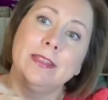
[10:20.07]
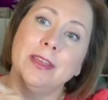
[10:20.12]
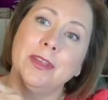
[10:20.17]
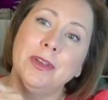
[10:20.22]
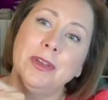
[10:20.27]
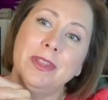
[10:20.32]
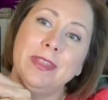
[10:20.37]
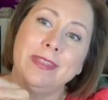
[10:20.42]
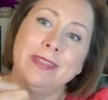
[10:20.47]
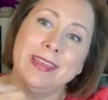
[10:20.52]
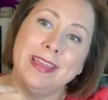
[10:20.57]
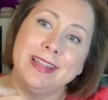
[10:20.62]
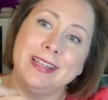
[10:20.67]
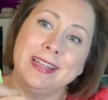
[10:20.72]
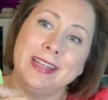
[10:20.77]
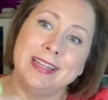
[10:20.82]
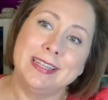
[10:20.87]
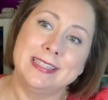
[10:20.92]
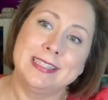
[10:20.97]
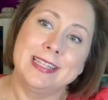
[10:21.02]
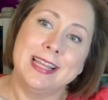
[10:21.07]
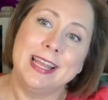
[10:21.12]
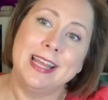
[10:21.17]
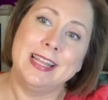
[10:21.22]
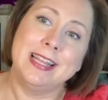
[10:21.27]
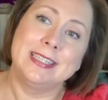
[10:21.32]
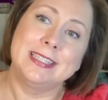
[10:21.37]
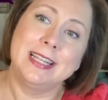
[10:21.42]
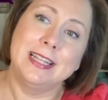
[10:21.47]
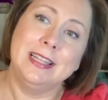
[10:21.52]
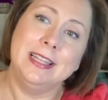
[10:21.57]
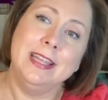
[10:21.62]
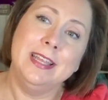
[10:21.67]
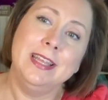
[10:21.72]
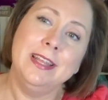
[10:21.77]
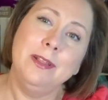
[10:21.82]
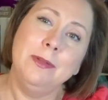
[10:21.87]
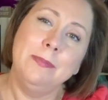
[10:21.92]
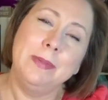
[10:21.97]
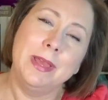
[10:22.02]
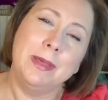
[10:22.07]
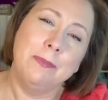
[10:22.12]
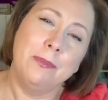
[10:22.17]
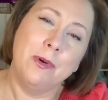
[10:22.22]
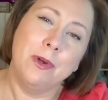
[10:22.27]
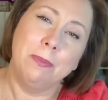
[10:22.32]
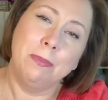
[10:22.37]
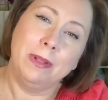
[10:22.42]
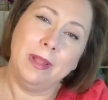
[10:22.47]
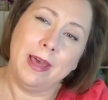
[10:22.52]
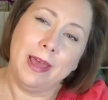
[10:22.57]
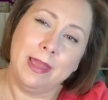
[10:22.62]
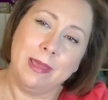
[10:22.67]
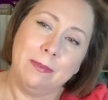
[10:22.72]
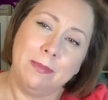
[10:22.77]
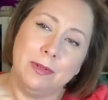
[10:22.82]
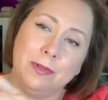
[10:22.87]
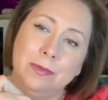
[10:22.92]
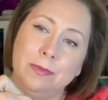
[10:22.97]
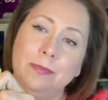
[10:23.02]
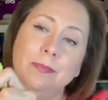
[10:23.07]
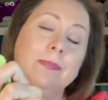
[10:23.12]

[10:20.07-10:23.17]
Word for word: good thickness and it's a little bit more pliable.